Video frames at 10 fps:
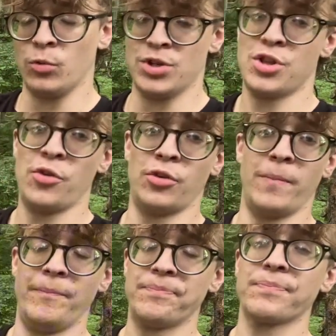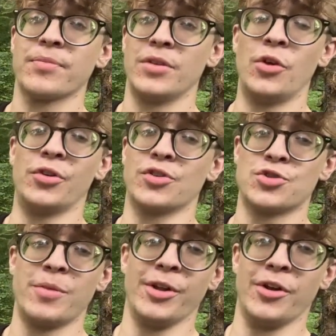which those are
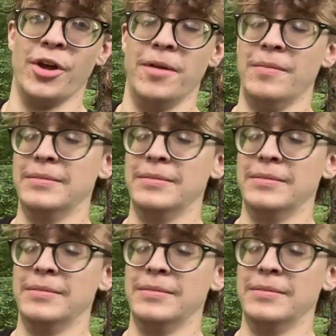extremely good.